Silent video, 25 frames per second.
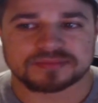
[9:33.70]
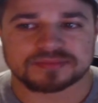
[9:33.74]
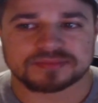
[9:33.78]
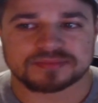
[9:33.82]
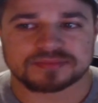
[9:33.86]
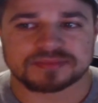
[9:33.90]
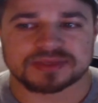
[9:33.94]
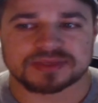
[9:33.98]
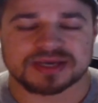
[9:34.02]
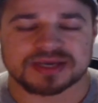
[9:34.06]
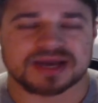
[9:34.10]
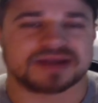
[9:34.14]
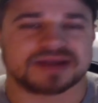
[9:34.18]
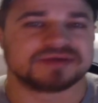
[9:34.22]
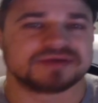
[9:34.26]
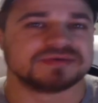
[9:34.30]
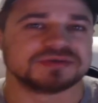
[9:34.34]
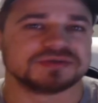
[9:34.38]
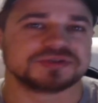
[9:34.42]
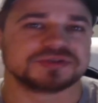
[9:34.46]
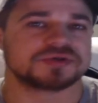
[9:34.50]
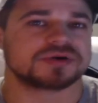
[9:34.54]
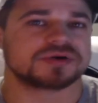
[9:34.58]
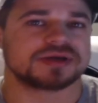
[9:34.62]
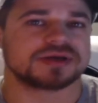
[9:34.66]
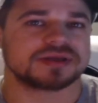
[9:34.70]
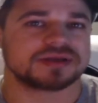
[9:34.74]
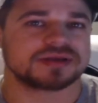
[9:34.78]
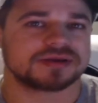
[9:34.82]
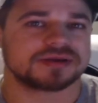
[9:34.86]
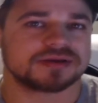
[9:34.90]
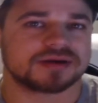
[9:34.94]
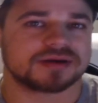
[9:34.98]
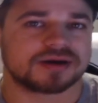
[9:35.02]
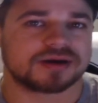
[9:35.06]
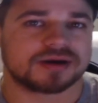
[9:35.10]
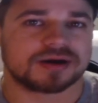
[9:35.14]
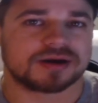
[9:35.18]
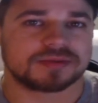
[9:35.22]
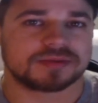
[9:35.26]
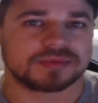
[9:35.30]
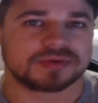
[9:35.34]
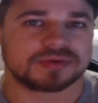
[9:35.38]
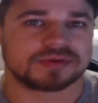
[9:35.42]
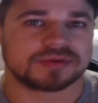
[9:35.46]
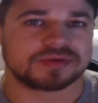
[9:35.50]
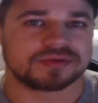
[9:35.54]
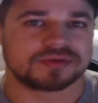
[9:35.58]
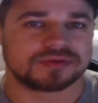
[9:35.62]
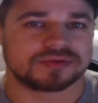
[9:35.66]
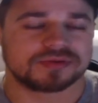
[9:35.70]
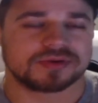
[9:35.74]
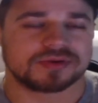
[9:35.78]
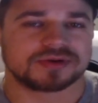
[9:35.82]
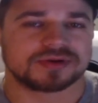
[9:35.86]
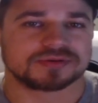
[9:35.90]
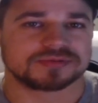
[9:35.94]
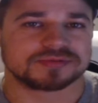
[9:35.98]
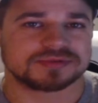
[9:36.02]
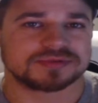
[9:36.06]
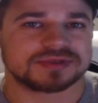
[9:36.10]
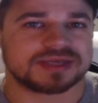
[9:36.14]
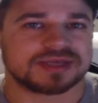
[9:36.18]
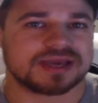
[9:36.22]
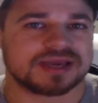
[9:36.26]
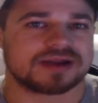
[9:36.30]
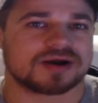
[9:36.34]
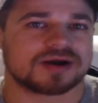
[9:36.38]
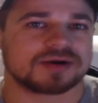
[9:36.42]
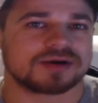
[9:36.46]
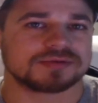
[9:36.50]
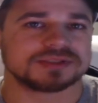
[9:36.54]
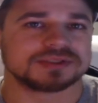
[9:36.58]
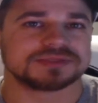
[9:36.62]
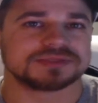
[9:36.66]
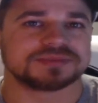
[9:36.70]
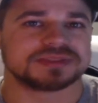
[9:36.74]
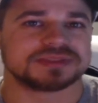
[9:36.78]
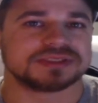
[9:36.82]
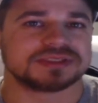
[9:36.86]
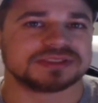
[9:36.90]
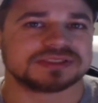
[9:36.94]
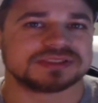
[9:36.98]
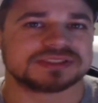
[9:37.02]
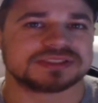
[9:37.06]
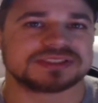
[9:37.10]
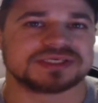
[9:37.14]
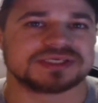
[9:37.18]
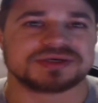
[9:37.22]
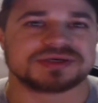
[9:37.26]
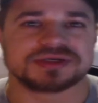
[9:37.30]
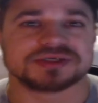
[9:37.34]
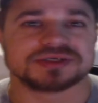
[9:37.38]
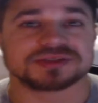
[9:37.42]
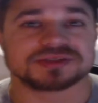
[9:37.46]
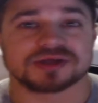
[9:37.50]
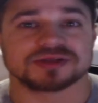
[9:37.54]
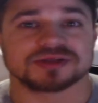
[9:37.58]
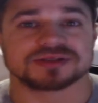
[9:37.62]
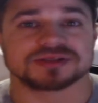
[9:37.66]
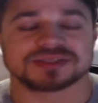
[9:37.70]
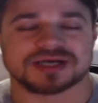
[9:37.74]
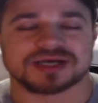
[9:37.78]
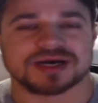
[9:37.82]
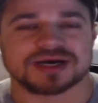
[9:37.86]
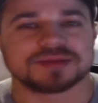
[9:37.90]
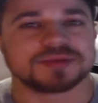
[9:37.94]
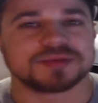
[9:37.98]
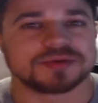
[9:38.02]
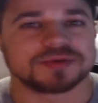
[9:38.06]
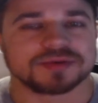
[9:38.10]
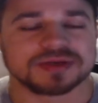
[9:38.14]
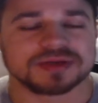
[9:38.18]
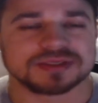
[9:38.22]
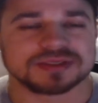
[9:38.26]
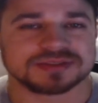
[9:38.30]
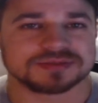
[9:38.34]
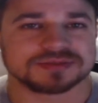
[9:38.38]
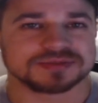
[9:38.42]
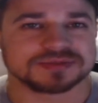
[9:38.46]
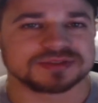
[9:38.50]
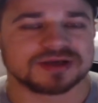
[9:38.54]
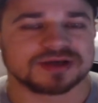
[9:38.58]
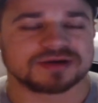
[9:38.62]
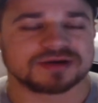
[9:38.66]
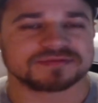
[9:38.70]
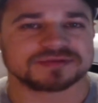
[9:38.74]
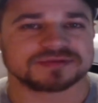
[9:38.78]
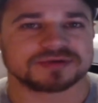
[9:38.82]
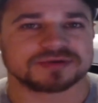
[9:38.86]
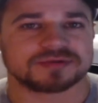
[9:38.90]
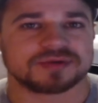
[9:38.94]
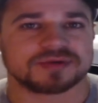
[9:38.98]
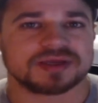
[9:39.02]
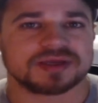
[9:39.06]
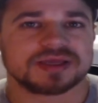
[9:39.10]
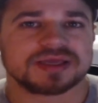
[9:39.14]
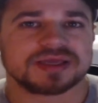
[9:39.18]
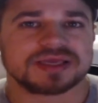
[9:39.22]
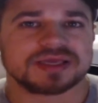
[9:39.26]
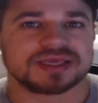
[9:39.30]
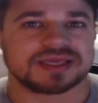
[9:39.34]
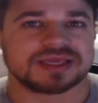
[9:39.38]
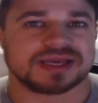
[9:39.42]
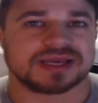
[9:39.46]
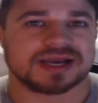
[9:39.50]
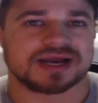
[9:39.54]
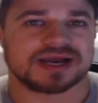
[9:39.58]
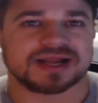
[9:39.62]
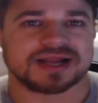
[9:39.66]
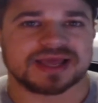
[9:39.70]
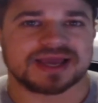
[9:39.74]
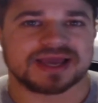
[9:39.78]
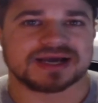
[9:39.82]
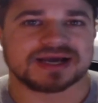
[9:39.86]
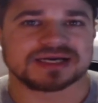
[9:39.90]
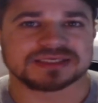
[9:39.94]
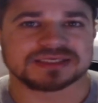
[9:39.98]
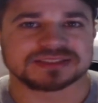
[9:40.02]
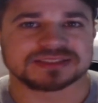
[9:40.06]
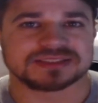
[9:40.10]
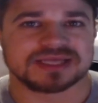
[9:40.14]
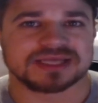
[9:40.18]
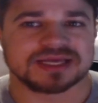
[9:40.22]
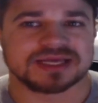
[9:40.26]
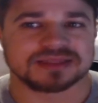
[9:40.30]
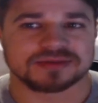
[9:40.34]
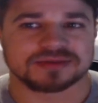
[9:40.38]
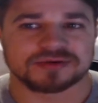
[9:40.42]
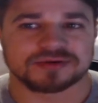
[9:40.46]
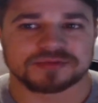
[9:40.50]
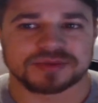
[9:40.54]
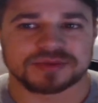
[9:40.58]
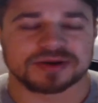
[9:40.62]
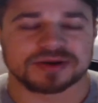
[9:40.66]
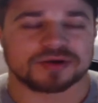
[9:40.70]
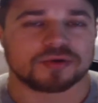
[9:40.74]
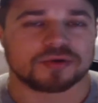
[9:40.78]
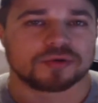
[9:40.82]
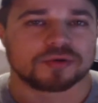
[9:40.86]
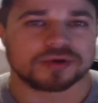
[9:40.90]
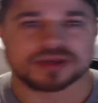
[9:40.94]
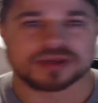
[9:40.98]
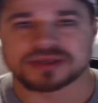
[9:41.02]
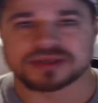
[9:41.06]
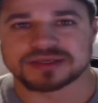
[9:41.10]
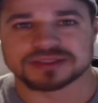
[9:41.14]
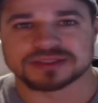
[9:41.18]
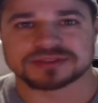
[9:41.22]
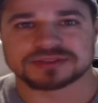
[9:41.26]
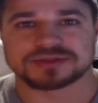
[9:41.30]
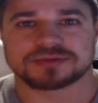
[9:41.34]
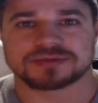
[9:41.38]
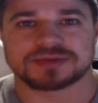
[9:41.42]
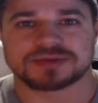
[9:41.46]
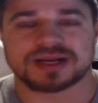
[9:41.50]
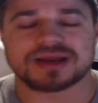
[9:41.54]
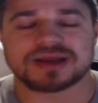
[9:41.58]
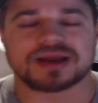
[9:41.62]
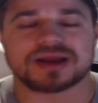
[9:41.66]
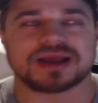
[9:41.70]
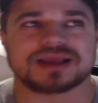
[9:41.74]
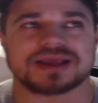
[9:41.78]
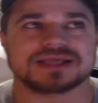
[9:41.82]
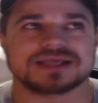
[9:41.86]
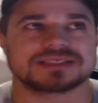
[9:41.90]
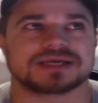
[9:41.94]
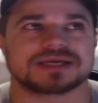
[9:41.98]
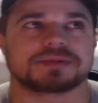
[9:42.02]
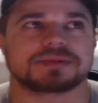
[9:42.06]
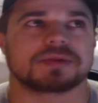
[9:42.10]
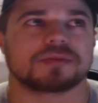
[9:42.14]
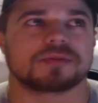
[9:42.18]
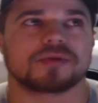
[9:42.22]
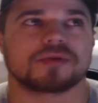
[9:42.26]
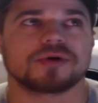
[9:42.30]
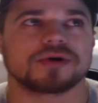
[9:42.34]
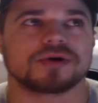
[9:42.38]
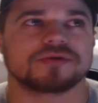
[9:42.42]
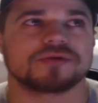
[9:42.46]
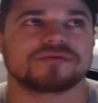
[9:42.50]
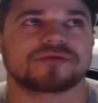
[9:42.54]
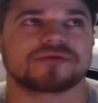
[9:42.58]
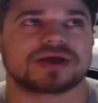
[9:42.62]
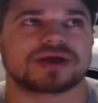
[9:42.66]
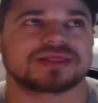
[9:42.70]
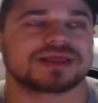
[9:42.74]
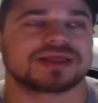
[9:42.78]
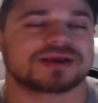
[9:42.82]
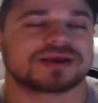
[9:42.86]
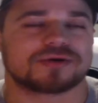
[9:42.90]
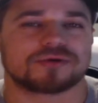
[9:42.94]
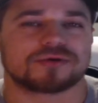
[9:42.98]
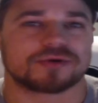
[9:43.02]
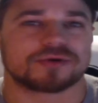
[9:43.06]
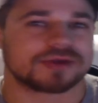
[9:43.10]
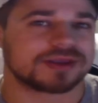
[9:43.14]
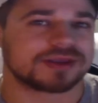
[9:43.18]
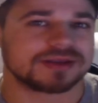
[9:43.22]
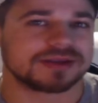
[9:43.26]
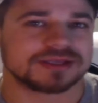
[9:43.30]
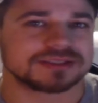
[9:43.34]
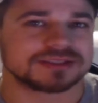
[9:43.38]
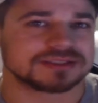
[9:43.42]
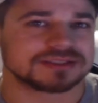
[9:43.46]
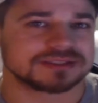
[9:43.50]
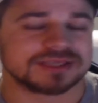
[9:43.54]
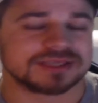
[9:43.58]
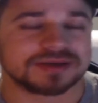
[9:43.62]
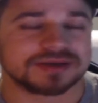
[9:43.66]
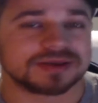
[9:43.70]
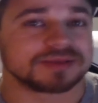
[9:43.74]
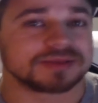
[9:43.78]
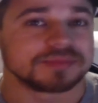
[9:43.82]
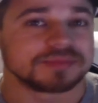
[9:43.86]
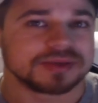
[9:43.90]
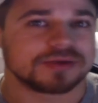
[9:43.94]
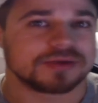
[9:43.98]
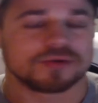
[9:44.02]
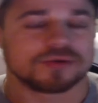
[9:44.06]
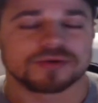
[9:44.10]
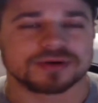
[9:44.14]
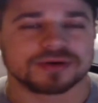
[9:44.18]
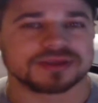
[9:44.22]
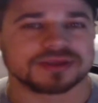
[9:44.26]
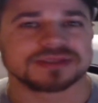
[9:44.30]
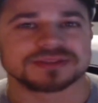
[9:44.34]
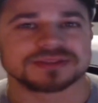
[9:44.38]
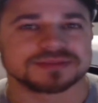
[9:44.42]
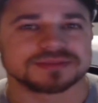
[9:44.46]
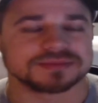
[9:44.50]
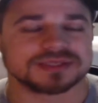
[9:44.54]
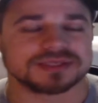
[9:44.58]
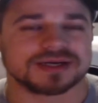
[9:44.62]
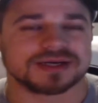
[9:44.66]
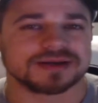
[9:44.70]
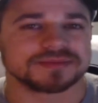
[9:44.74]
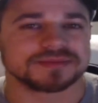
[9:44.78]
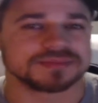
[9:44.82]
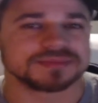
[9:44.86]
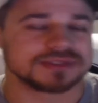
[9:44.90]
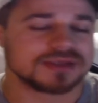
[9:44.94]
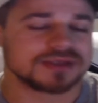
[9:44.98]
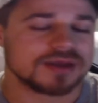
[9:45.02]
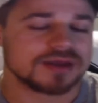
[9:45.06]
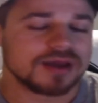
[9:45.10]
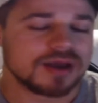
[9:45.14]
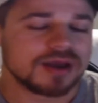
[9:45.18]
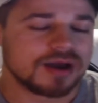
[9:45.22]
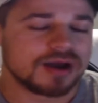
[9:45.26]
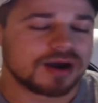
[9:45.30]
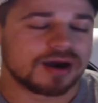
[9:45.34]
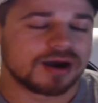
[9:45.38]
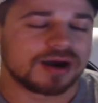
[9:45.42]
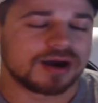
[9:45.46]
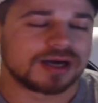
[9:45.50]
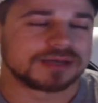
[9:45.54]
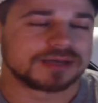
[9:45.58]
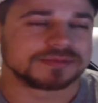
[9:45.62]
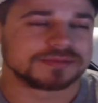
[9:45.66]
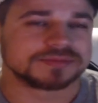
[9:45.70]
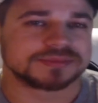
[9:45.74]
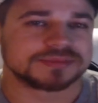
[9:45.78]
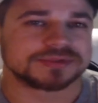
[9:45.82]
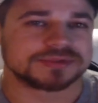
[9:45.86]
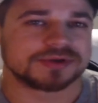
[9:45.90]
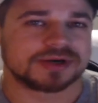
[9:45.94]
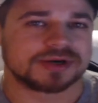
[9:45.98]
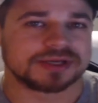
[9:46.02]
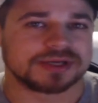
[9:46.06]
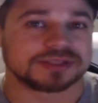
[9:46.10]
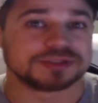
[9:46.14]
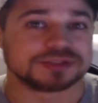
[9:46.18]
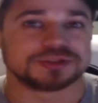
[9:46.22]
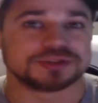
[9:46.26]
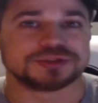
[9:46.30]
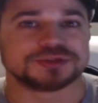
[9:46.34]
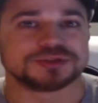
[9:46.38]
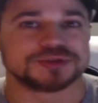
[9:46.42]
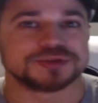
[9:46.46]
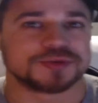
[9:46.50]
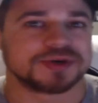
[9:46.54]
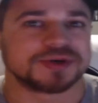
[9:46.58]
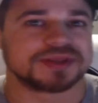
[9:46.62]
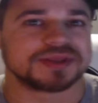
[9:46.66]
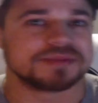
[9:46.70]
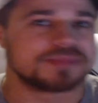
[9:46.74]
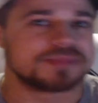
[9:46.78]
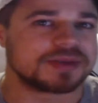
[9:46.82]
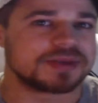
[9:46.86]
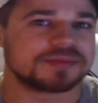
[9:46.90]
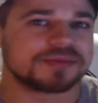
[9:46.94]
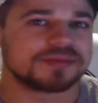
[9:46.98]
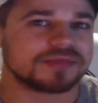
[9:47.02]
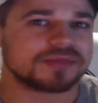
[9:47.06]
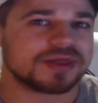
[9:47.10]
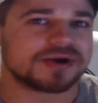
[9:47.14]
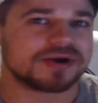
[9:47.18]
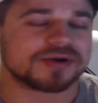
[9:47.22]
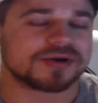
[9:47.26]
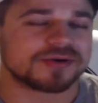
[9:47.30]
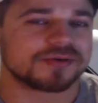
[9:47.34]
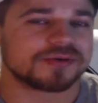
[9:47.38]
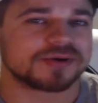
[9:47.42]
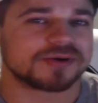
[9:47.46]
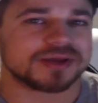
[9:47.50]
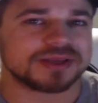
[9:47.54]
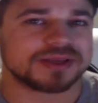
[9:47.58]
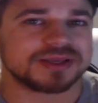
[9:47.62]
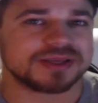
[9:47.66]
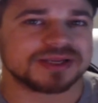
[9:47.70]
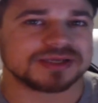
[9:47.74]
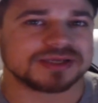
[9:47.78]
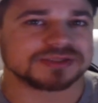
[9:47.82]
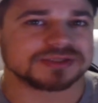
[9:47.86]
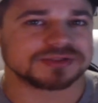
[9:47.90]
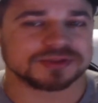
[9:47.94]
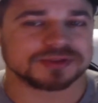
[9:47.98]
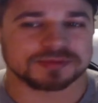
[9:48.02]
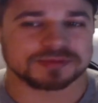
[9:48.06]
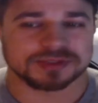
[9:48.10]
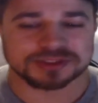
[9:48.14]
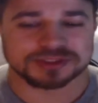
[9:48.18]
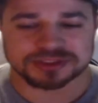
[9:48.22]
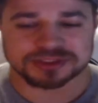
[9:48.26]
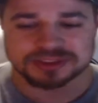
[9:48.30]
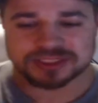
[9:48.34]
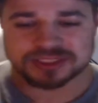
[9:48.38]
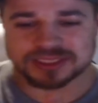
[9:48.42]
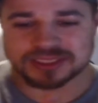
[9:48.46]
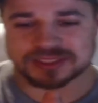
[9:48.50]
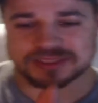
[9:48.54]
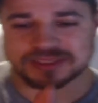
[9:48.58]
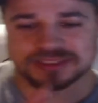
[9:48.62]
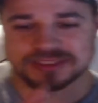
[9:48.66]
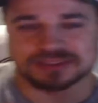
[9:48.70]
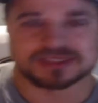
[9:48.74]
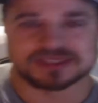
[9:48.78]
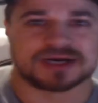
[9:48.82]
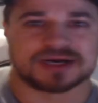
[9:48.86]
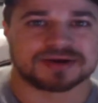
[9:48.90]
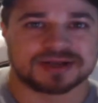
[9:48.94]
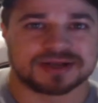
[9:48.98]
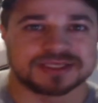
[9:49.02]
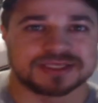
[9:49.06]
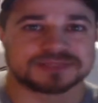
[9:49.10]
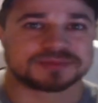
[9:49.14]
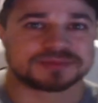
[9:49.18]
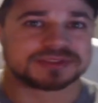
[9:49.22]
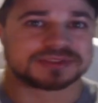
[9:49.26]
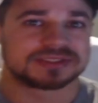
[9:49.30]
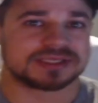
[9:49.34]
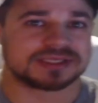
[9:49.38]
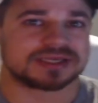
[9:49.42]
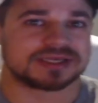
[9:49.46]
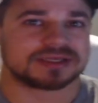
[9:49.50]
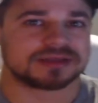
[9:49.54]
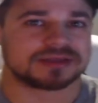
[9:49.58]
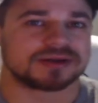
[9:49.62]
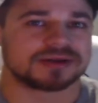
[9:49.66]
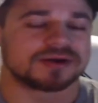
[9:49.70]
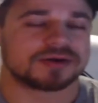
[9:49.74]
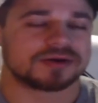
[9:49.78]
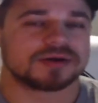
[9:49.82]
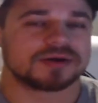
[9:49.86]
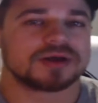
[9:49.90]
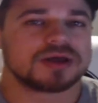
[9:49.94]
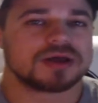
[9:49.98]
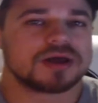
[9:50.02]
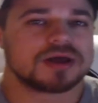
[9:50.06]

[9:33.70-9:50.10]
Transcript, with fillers: you kind of enjoy. Um, you, you know, you can't always be serious all the time doing some stuff. So he kind of has that little bit of quirkiness to him. And I, I guess I'm a more I like quirkiness because I can be quirky sometimes. Um, so I enjoy the people that are quirky, not so much just like this is how it has to be said, you know.